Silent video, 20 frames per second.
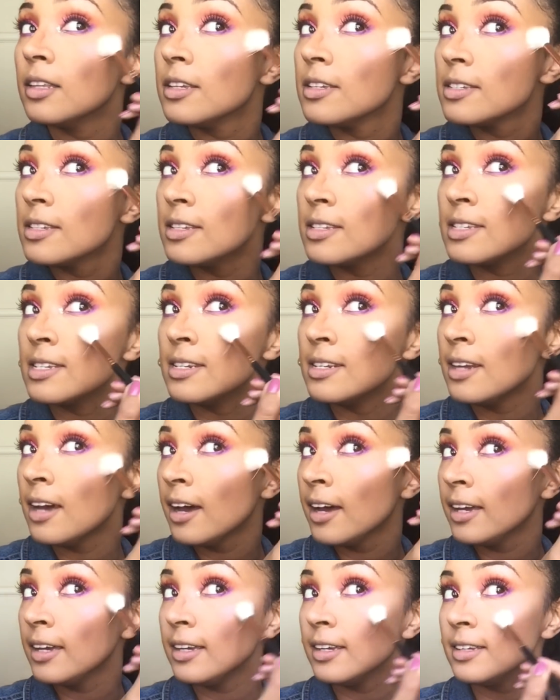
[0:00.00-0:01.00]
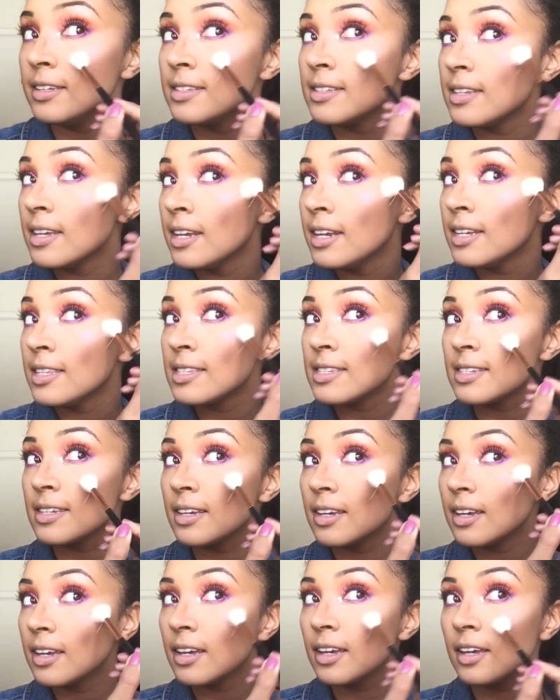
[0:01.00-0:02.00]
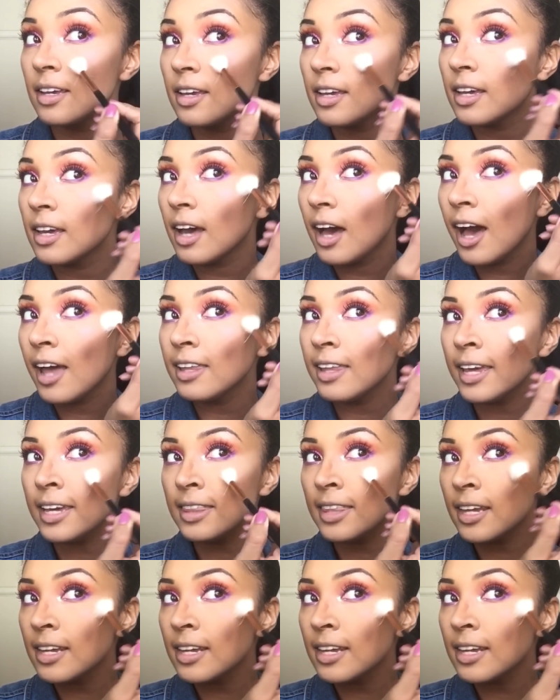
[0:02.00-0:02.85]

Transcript: This is nice. And I like